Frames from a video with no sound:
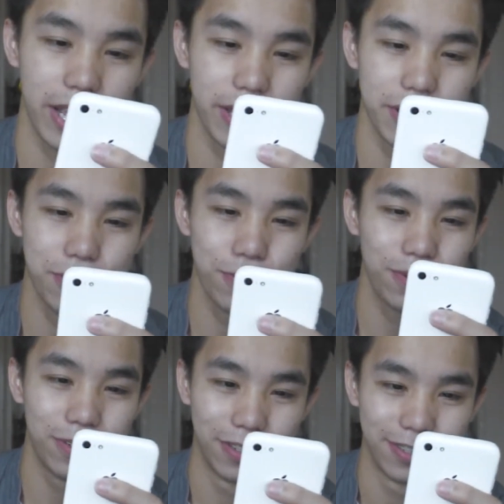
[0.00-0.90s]
Thank
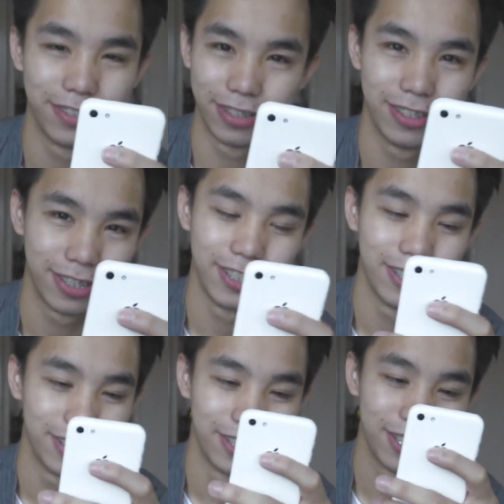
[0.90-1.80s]
you,
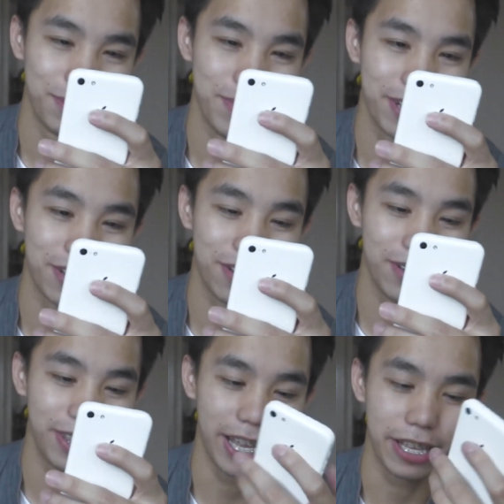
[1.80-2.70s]

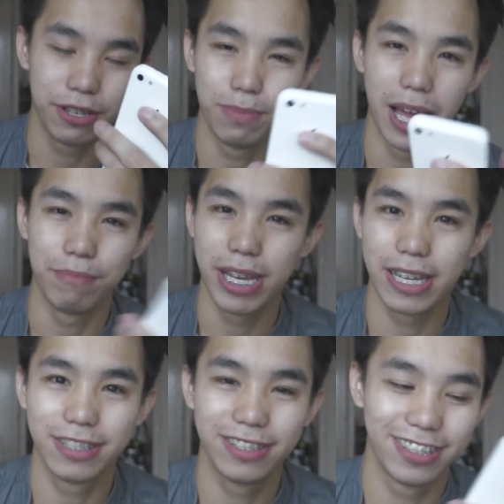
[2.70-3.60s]
Chimico, and thank you,
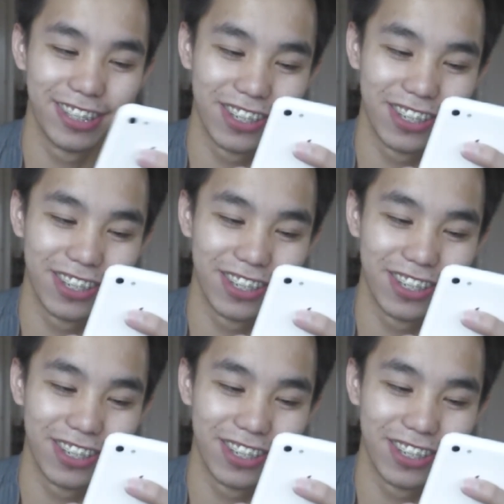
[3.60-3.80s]
Batman.